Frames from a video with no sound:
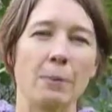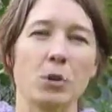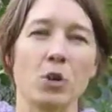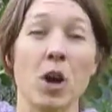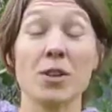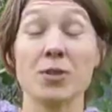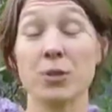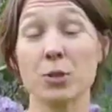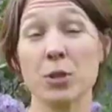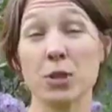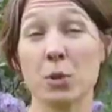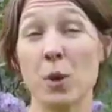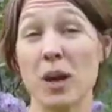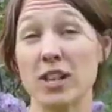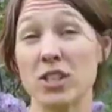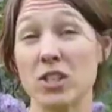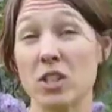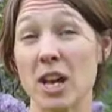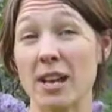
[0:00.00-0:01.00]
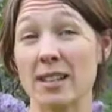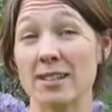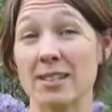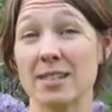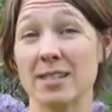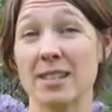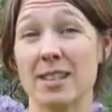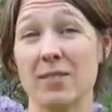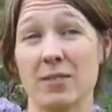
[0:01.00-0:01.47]
You're also going to want to check
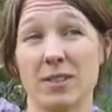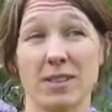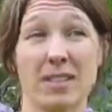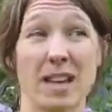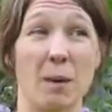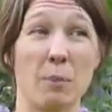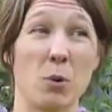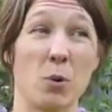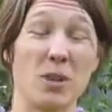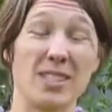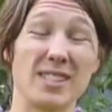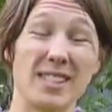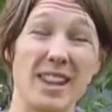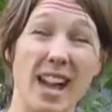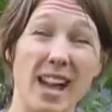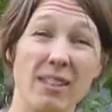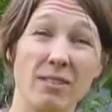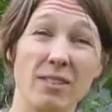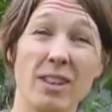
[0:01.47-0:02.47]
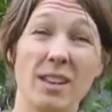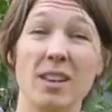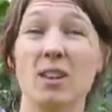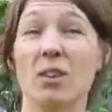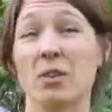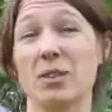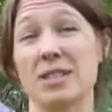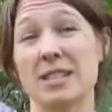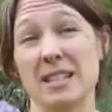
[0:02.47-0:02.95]
to see if it's got poison
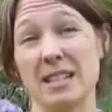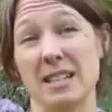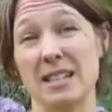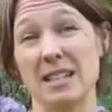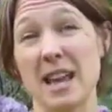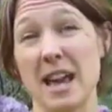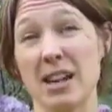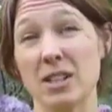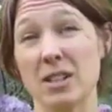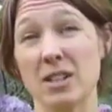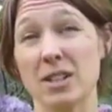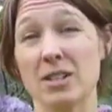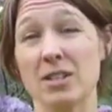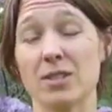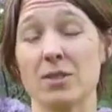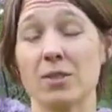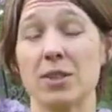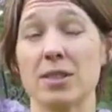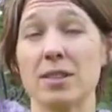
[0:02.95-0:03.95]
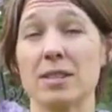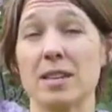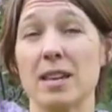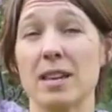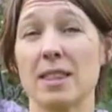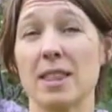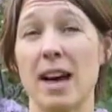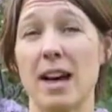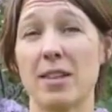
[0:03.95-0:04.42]
ivy or stinging nettles or things
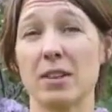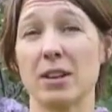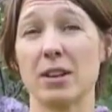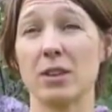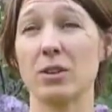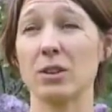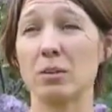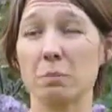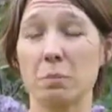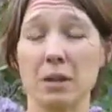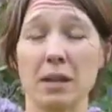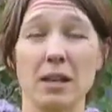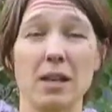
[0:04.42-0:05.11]
like that that could